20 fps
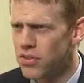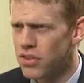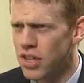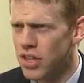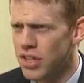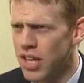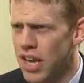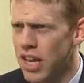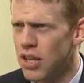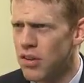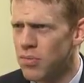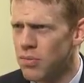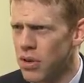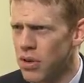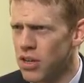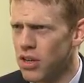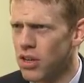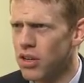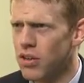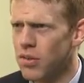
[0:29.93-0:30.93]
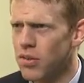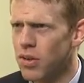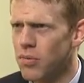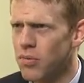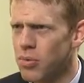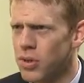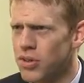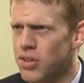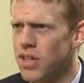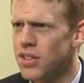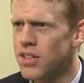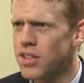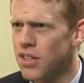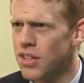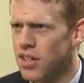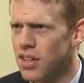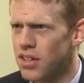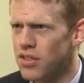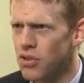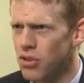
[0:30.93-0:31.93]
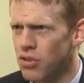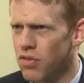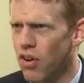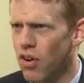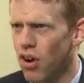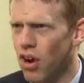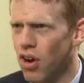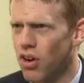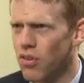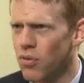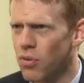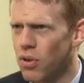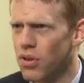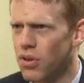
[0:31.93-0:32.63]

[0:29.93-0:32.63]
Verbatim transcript: the data been presented so far?